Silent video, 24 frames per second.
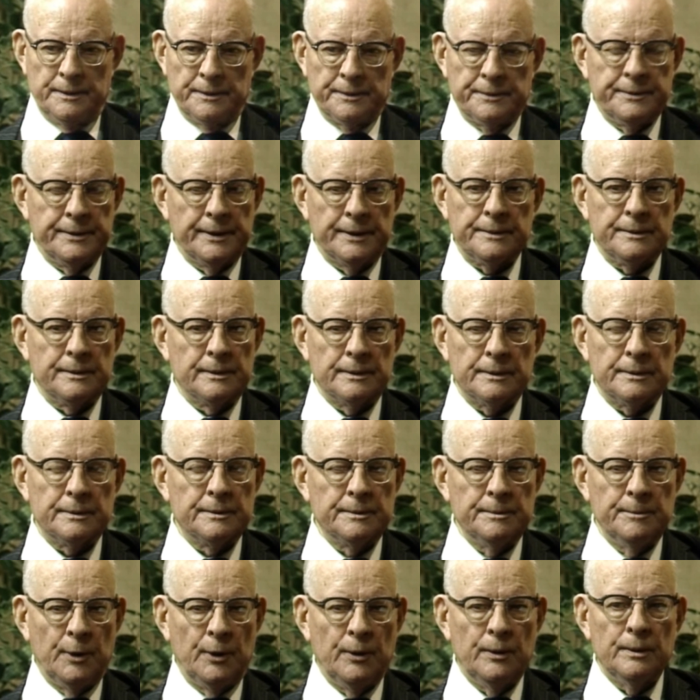is such a
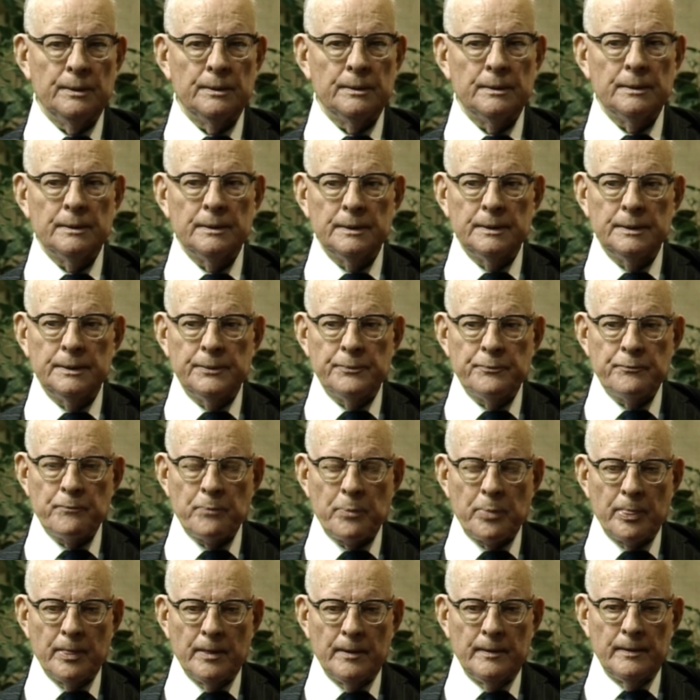small
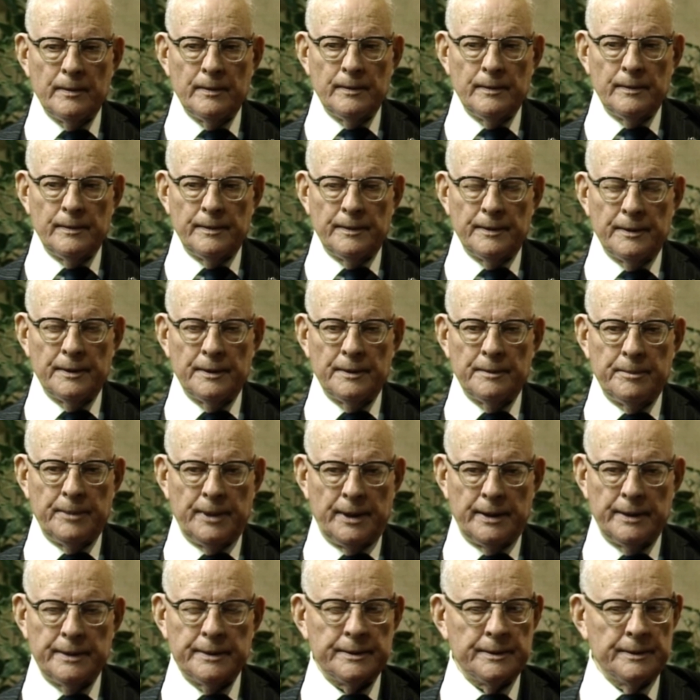
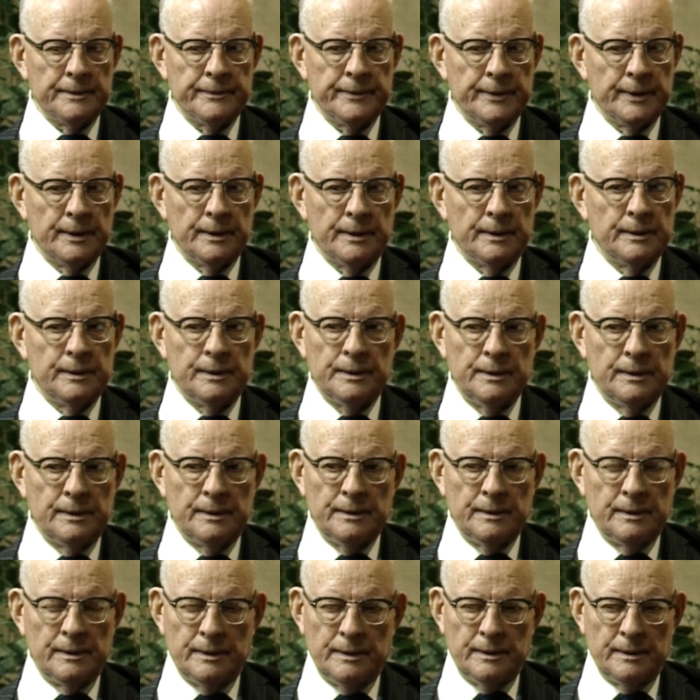part of the
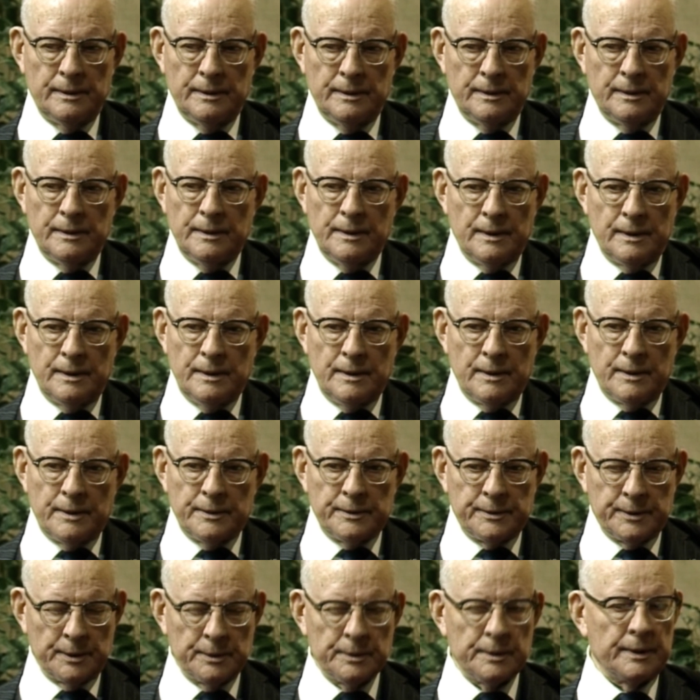
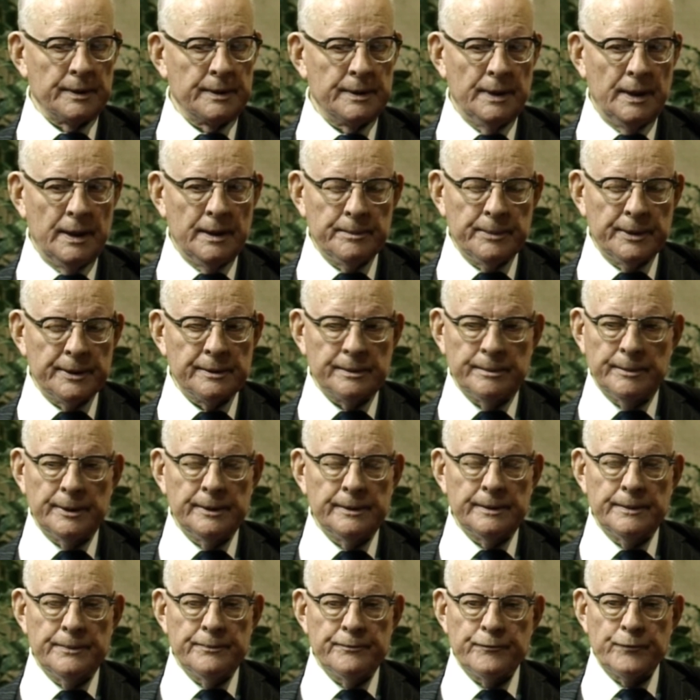total accomplishment.